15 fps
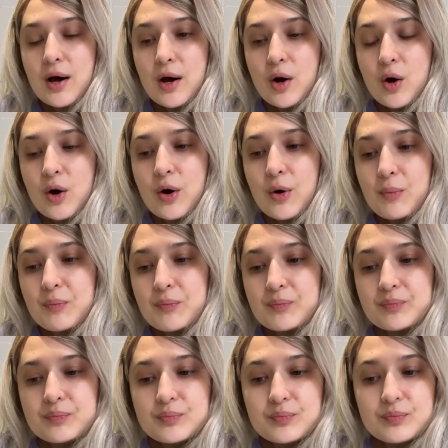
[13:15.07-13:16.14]

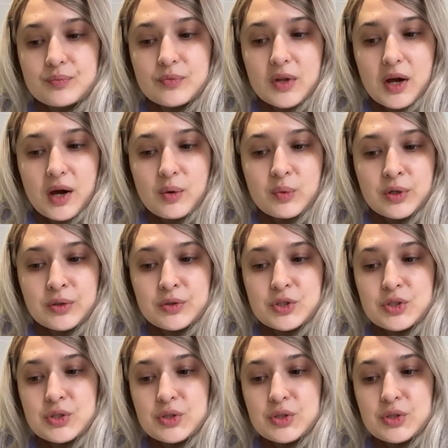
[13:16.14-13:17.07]
I will